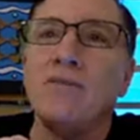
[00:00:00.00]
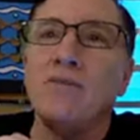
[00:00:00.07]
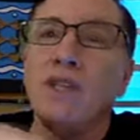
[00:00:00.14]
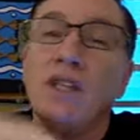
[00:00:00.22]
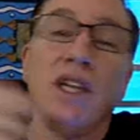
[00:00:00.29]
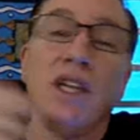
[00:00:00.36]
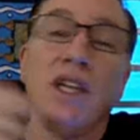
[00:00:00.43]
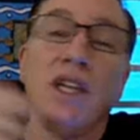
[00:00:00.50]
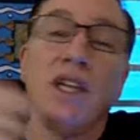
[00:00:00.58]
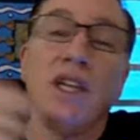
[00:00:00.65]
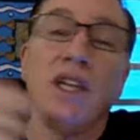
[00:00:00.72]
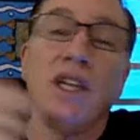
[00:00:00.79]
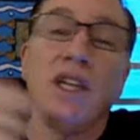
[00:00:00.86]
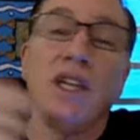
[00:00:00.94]
neither one
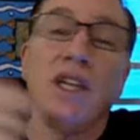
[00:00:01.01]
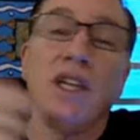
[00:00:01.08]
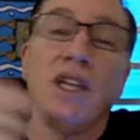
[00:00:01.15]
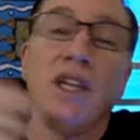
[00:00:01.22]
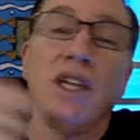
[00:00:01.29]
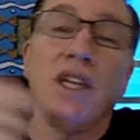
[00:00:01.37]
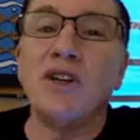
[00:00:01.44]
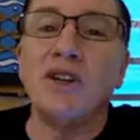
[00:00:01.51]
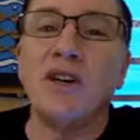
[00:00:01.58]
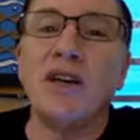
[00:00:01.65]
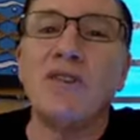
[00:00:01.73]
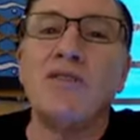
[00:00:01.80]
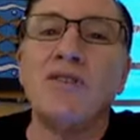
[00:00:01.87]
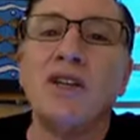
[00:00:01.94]
of them I'm the leader
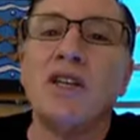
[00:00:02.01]
of,